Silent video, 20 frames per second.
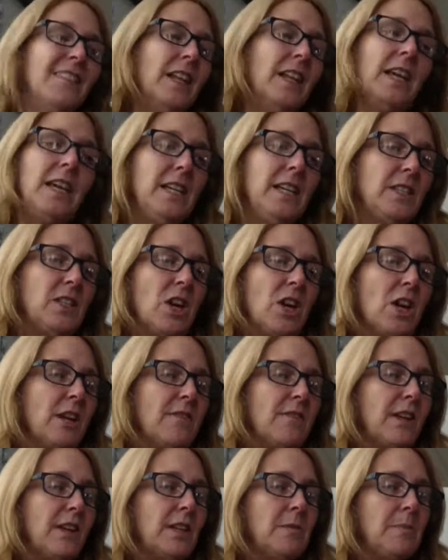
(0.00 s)
He's not a
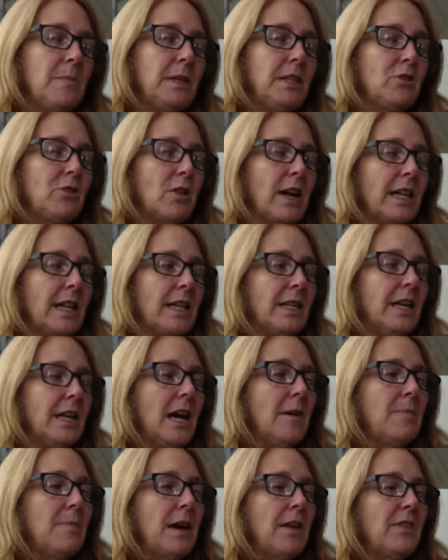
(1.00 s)
very big dragon,
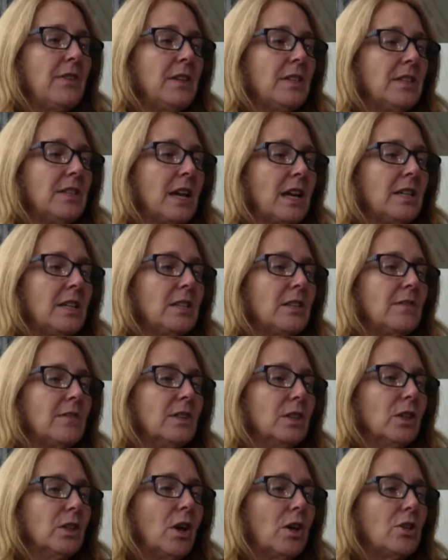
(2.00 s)
about the size of a
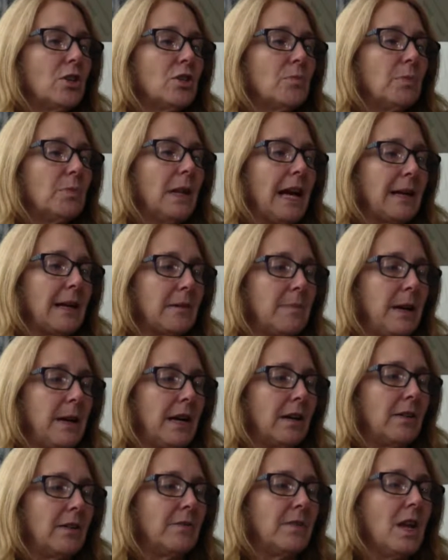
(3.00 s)
large black
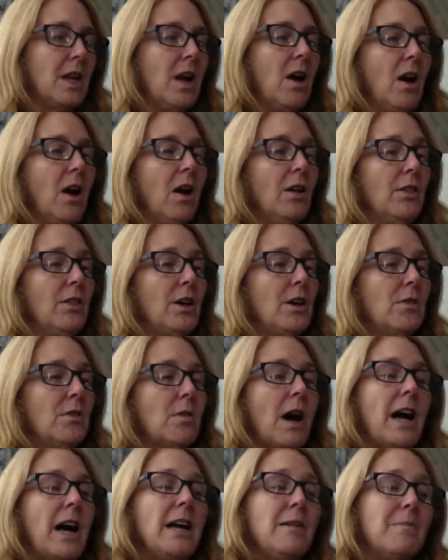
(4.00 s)
bear, although
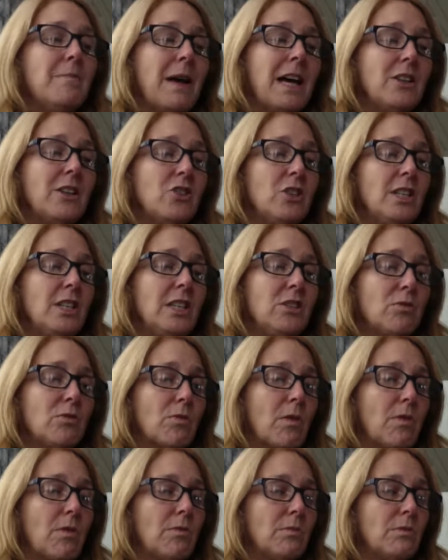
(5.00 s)
I imagine he's
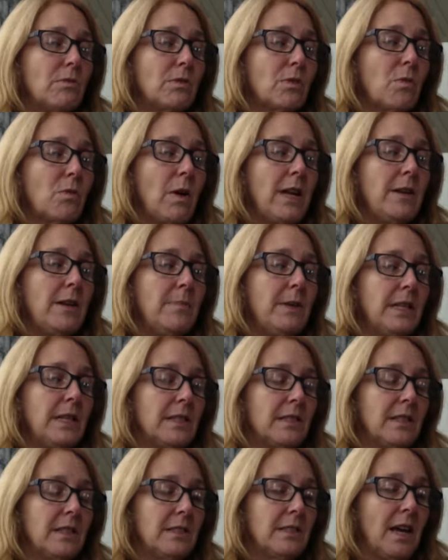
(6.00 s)
grown quite a bit
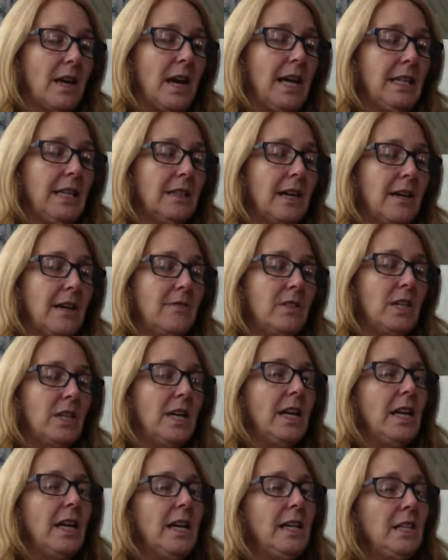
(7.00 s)
since I left.
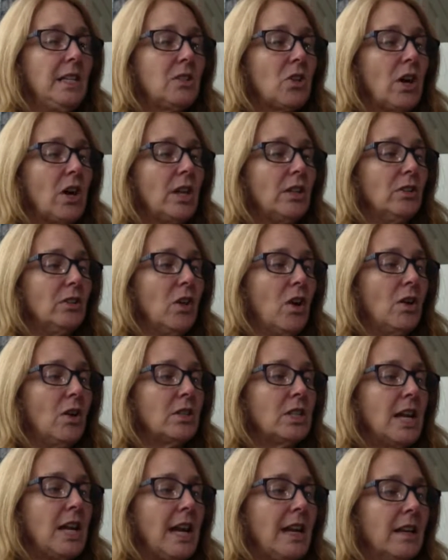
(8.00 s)
He's got a long
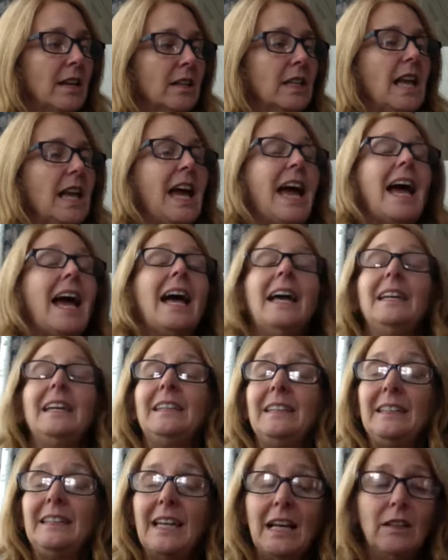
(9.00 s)
tail
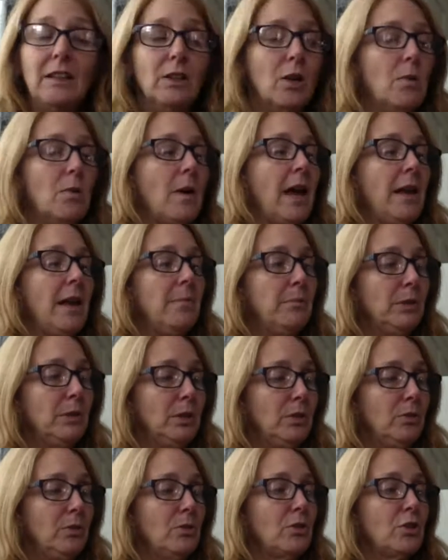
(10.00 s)
and yellow and
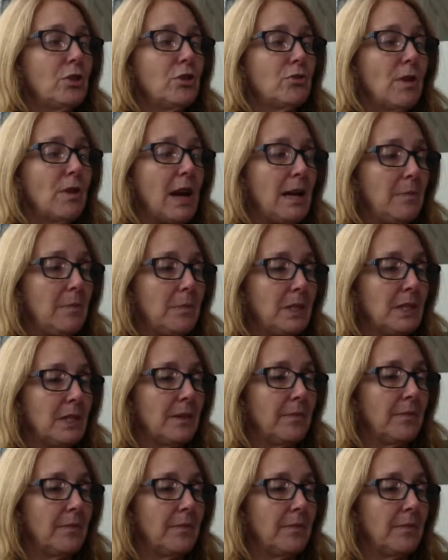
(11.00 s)
blue stripes.